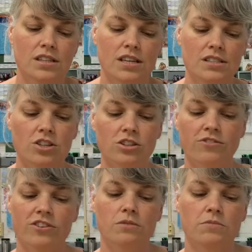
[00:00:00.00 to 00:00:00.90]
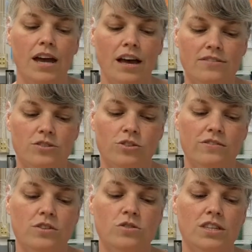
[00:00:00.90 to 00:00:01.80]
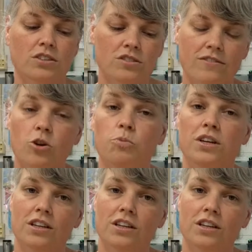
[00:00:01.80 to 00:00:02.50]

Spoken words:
it's good for them to have sort of those skills of opening